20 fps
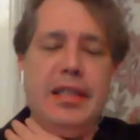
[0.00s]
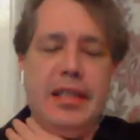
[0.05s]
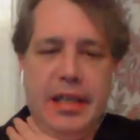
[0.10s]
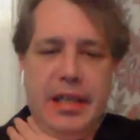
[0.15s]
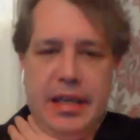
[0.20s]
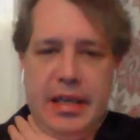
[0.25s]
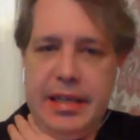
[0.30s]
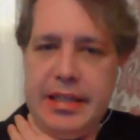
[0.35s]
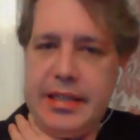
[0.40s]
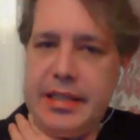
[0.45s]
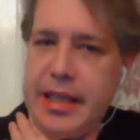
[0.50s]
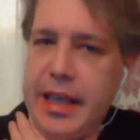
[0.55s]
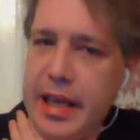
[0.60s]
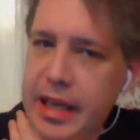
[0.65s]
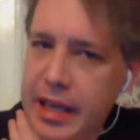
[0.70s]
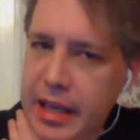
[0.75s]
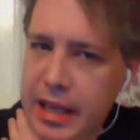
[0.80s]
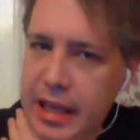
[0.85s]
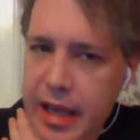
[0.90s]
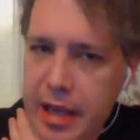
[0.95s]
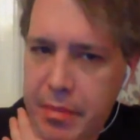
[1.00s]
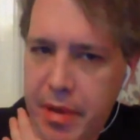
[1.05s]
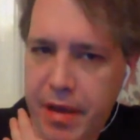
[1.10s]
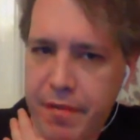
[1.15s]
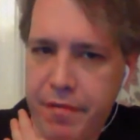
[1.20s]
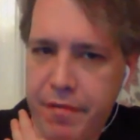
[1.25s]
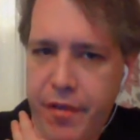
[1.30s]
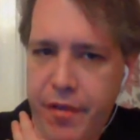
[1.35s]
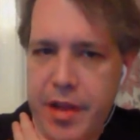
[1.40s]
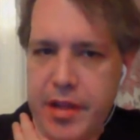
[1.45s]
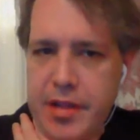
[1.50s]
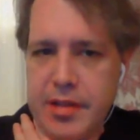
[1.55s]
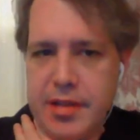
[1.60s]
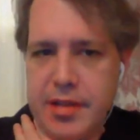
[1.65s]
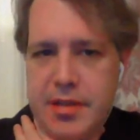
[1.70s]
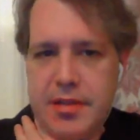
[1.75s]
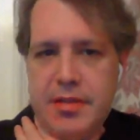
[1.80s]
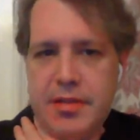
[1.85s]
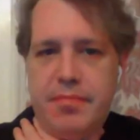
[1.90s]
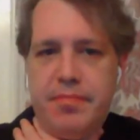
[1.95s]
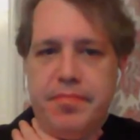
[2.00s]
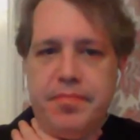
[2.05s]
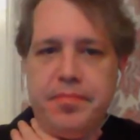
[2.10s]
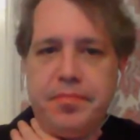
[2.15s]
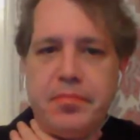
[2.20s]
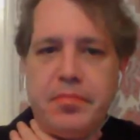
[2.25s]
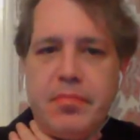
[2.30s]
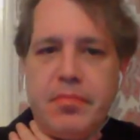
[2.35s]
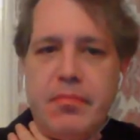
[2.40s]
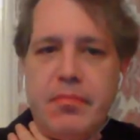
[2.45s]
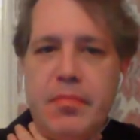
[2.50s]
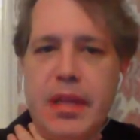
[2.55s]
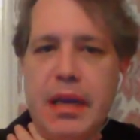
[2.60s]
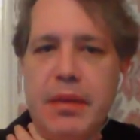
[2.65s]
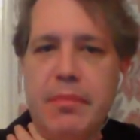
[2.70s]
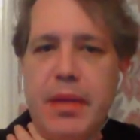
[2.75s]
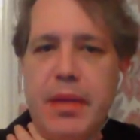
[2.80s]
it's getting late, my friends. My